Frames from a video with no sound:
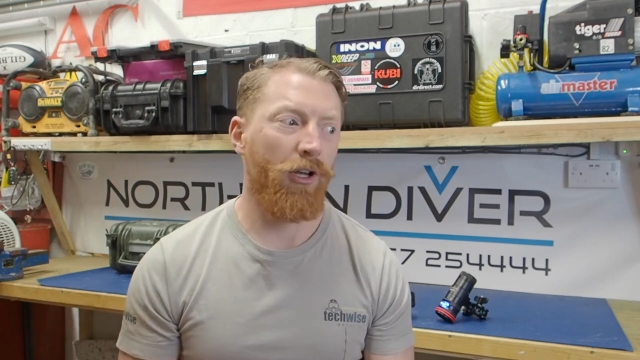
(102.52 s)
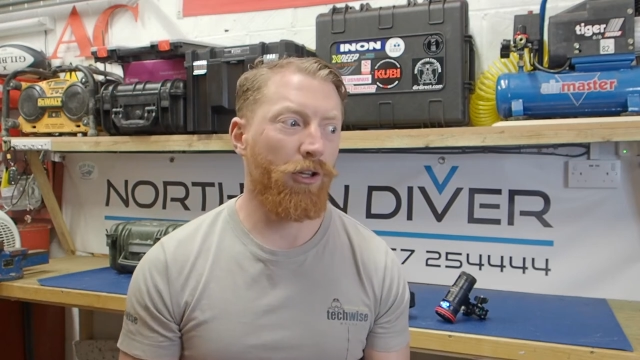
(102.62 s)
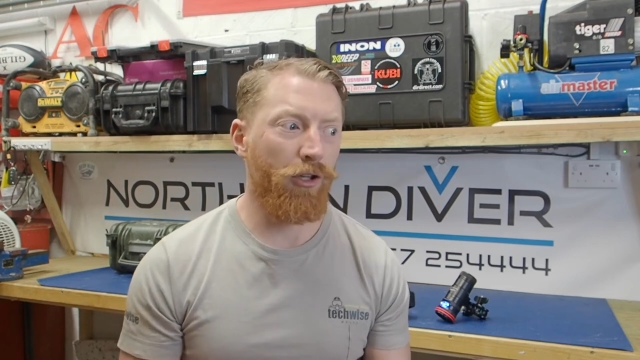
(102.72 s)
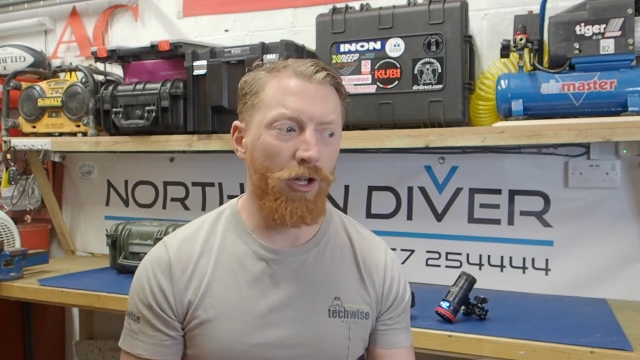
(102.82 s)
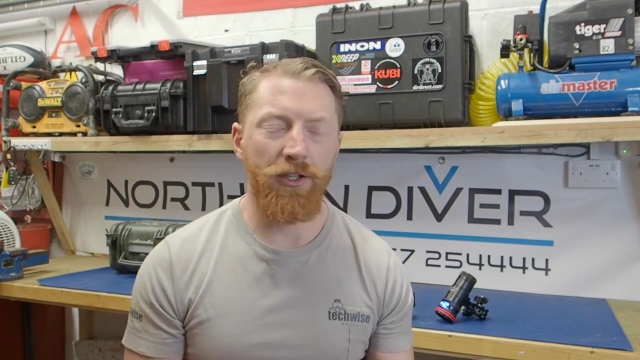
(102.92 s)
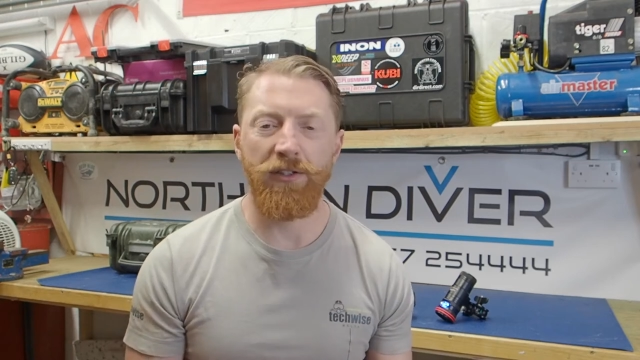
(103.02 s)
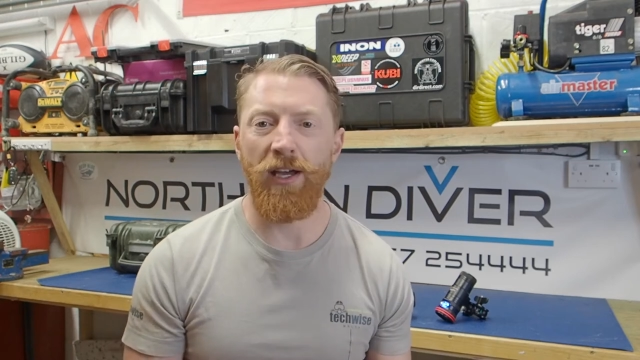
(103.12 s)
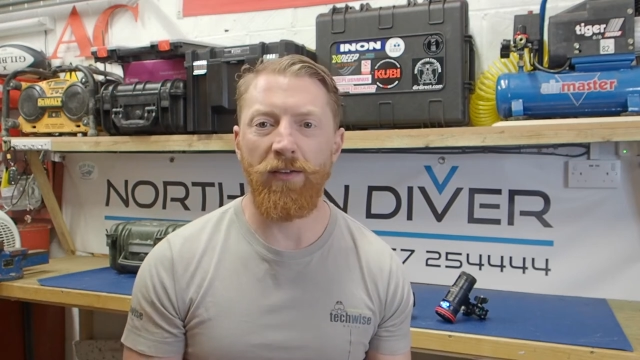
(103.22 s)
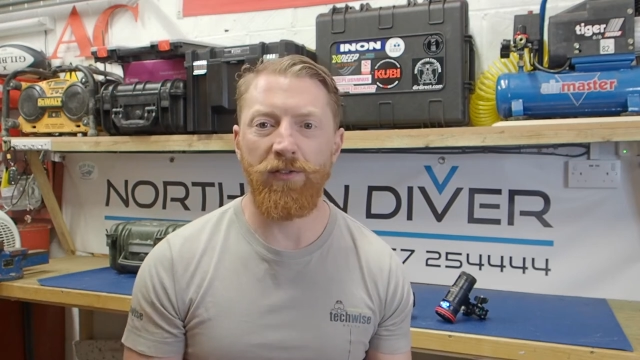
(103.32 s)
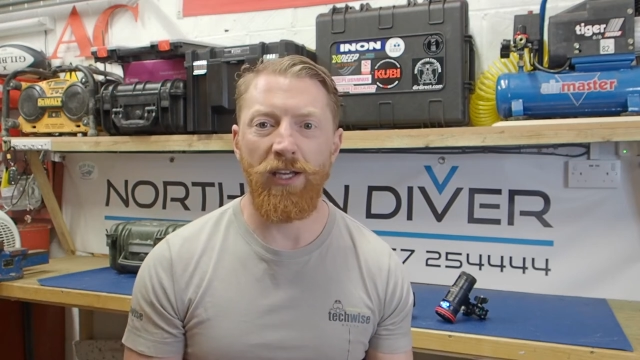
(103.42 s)
a lot of the
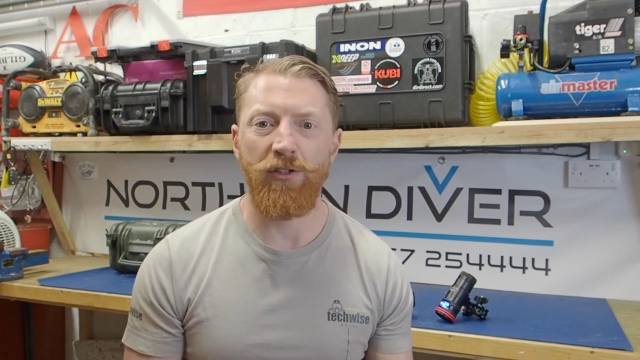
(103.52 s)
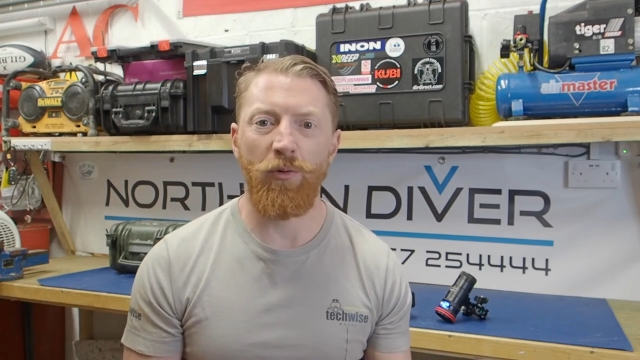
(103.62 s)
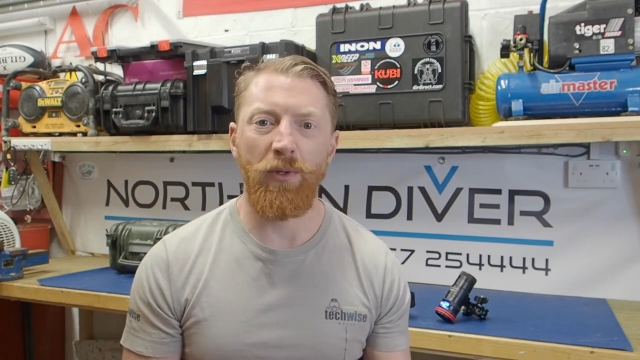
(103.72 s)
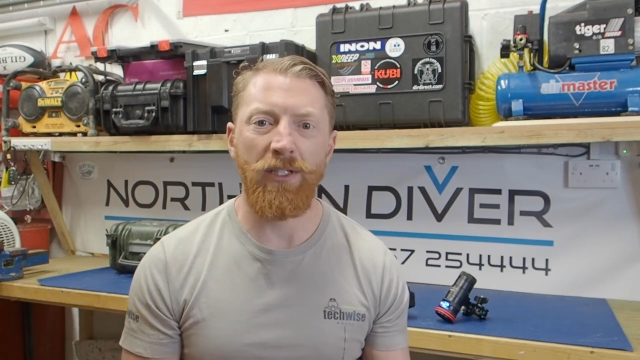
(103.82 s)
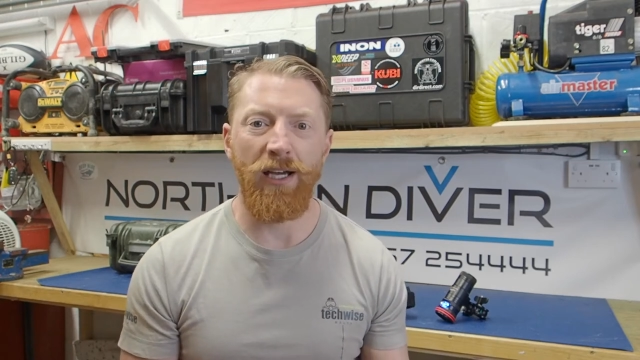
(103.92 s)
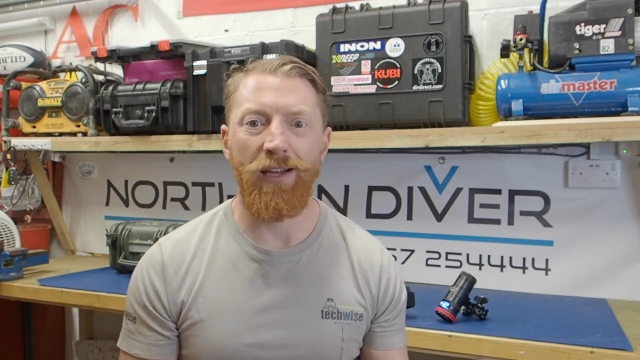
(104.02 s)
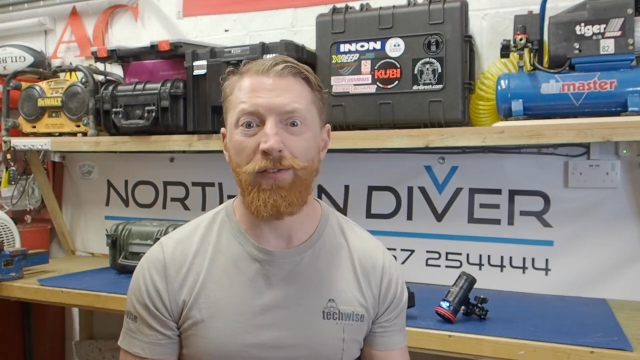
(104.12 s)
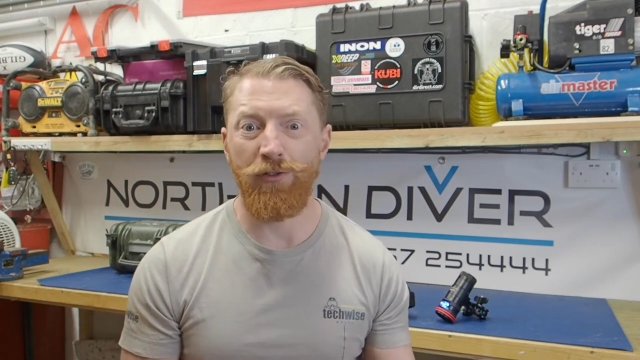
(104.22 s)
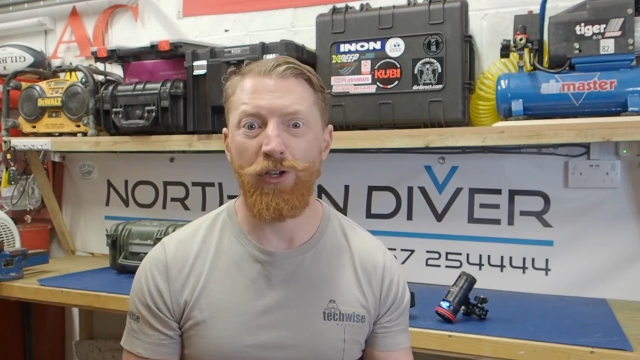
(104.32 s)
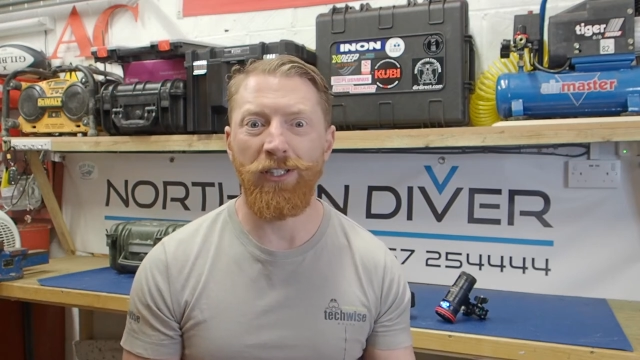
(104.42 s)
dive sites that we dive
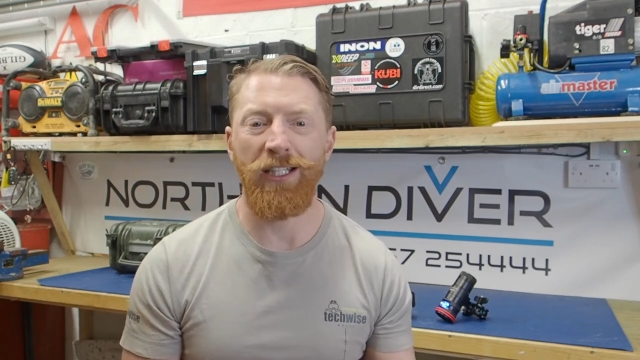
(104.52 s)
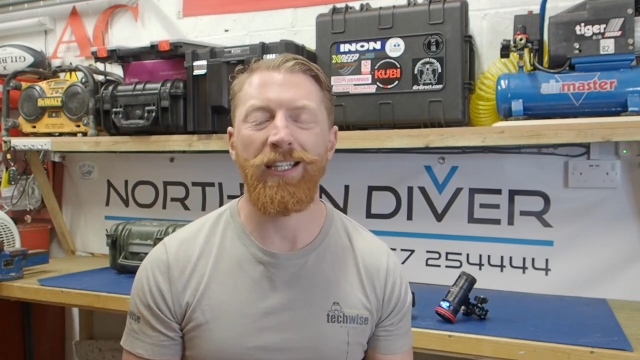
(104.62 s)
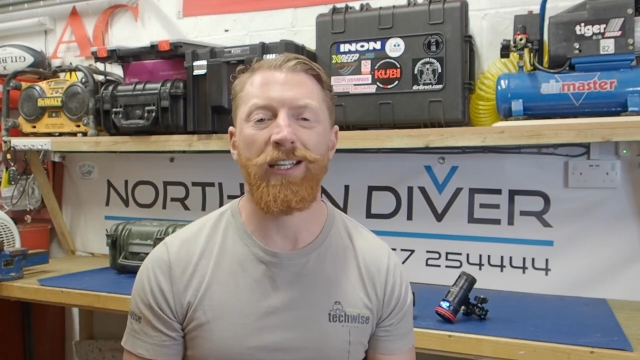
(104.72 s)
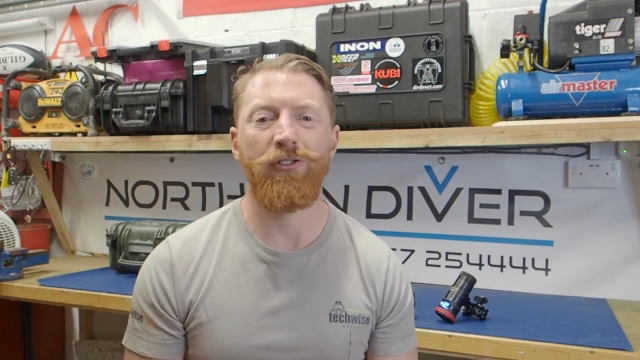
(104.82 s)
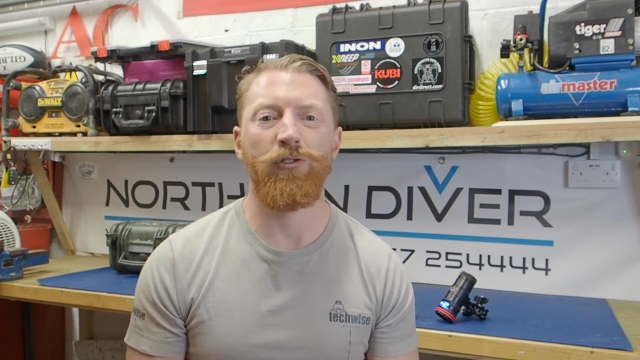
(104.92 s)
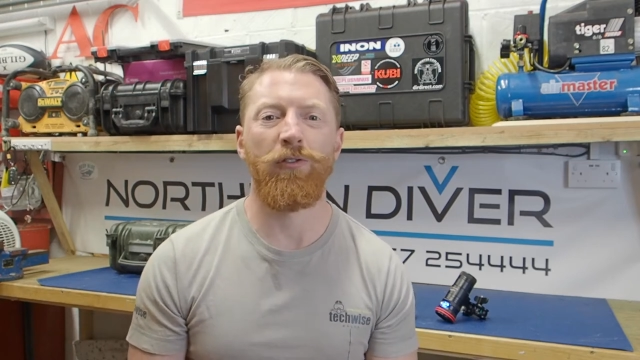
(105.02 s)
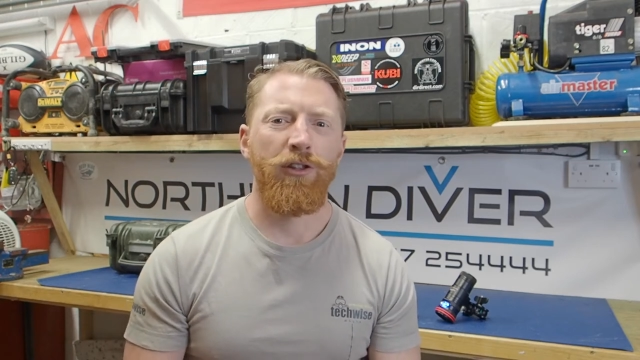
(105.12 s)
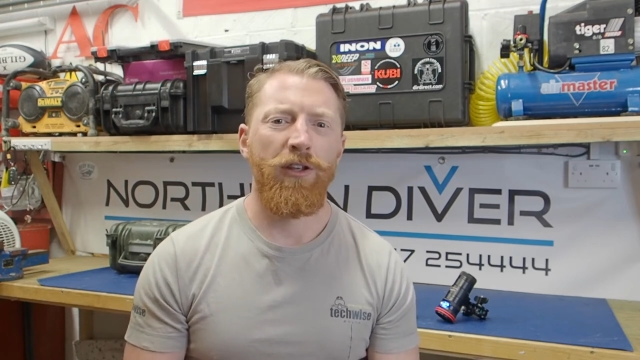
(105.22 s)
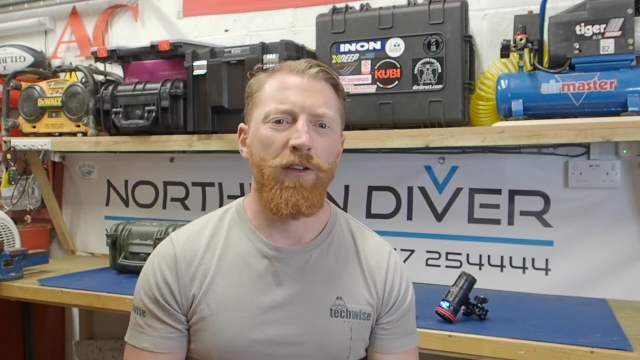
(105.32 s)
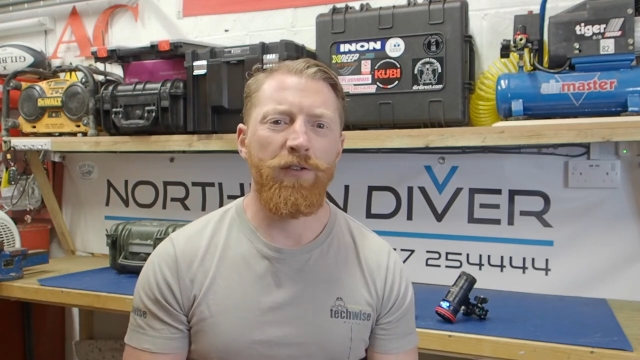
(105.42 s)
certainly inland stuff
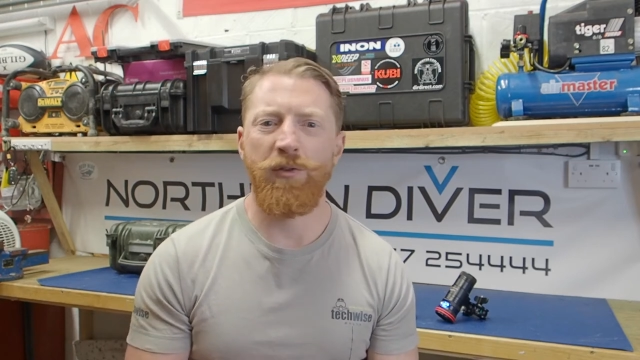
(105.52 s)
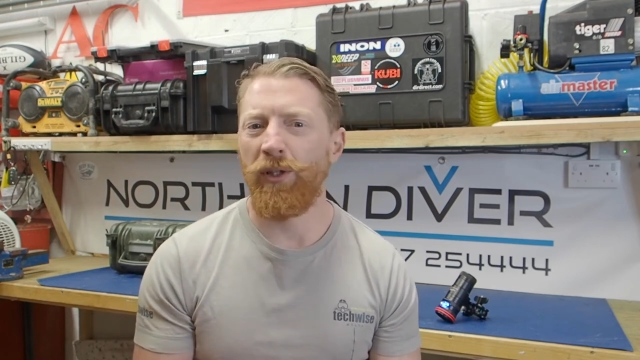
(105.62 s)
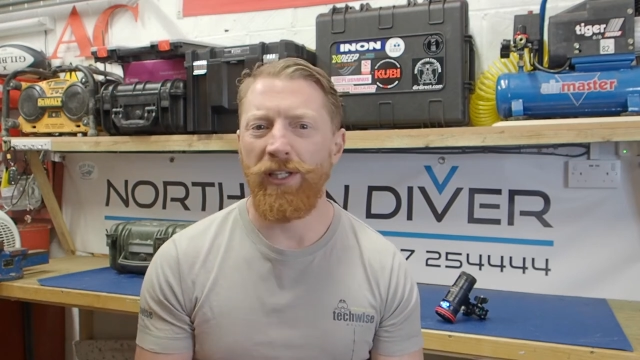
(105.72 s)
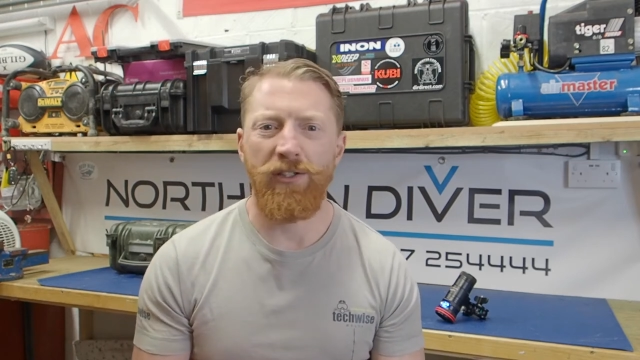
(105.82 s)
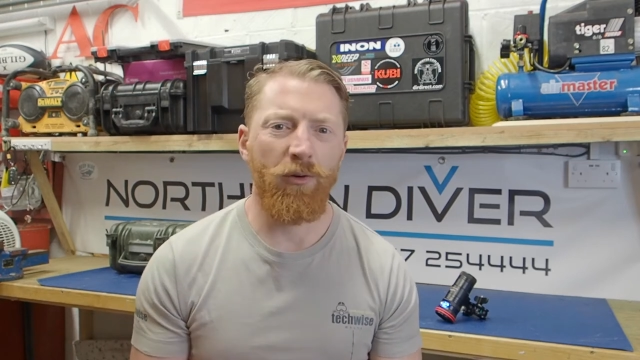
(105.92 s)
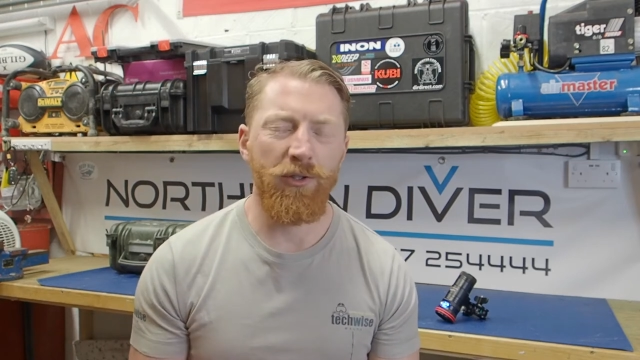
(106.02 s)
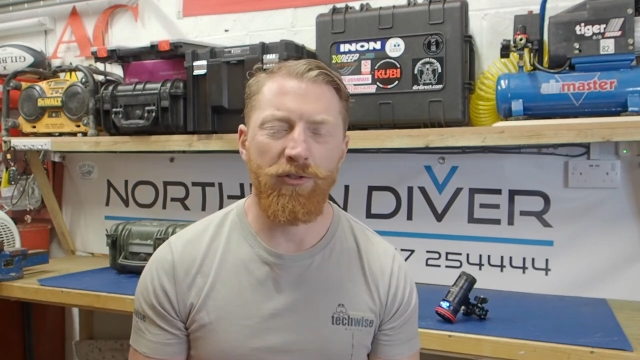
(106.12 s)
the visibility is always